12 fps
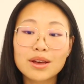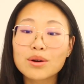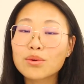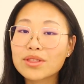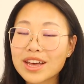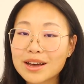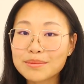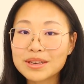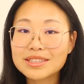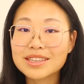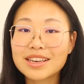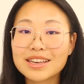What that
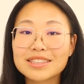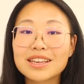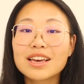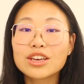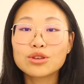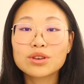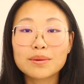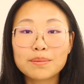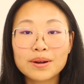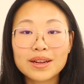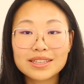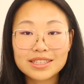means is you can
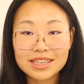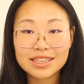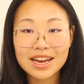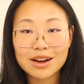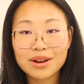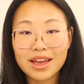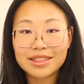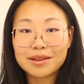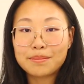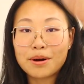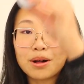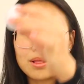put a tee down and the
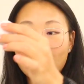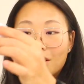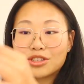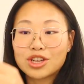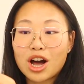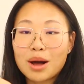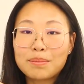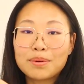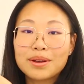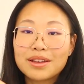ball on top,